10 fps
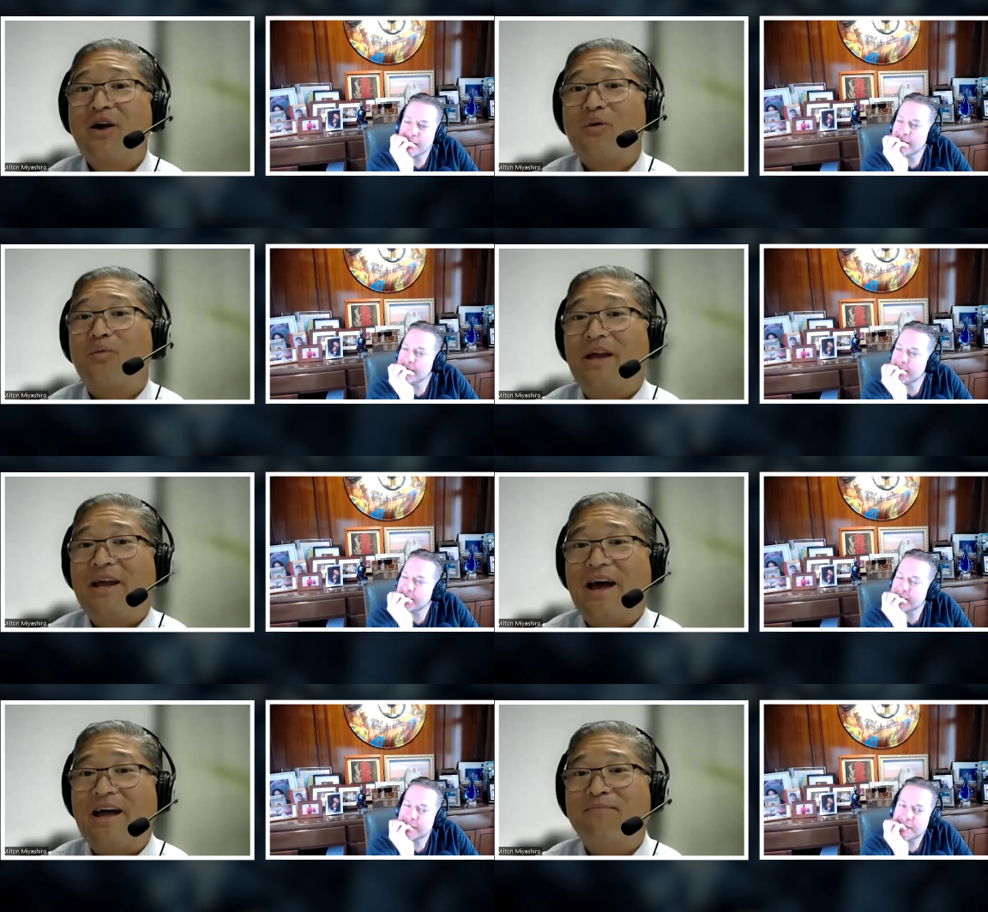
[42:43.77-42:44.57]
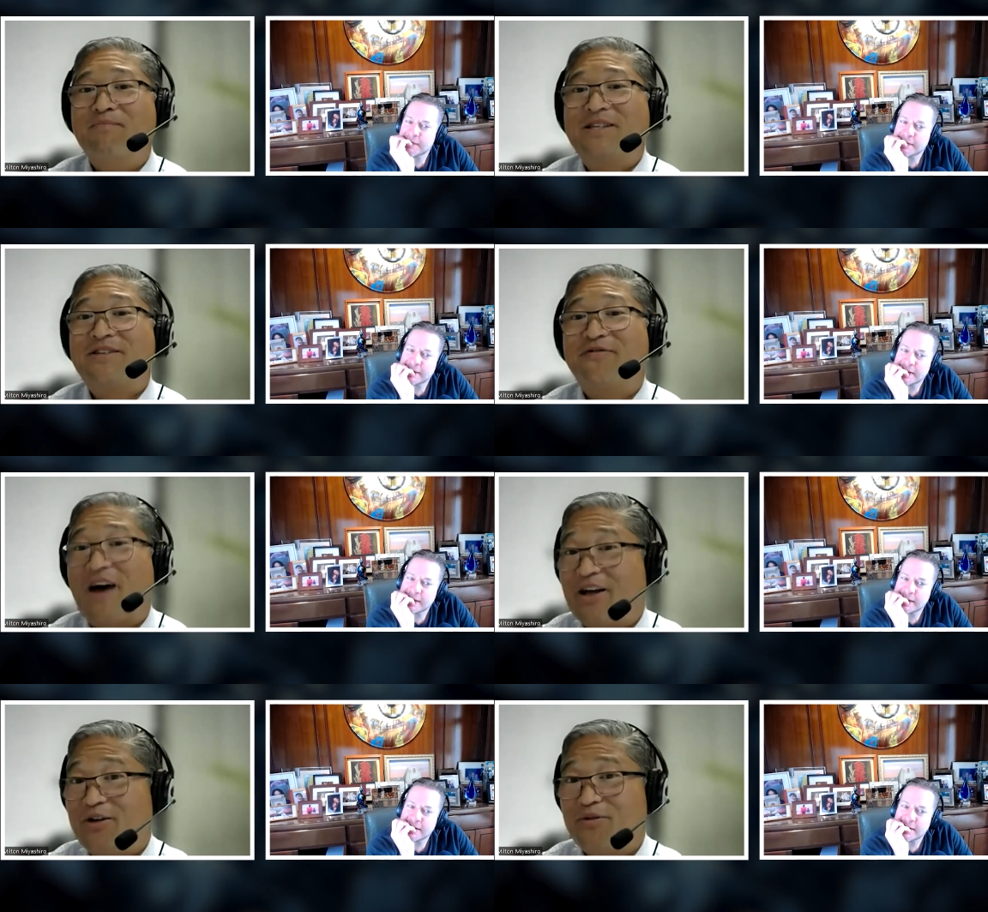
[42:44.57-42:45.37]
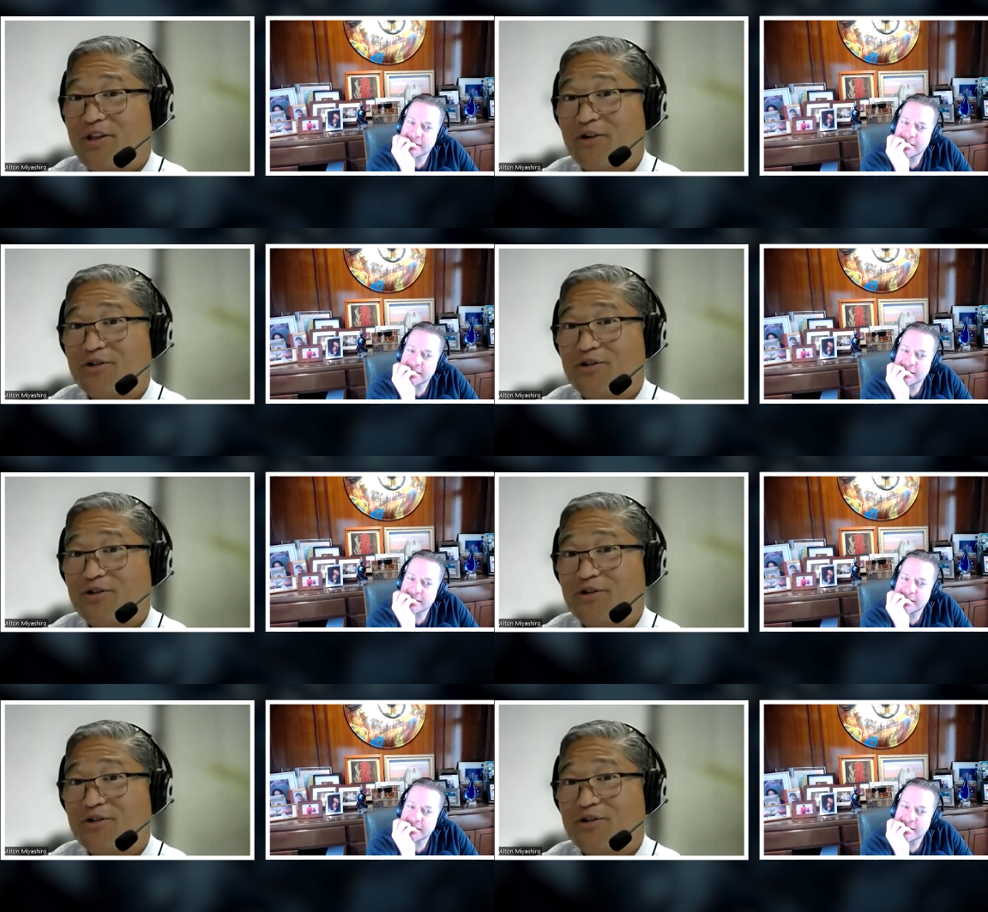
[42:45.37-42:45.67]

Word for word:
Speaker 1: we had misvalued their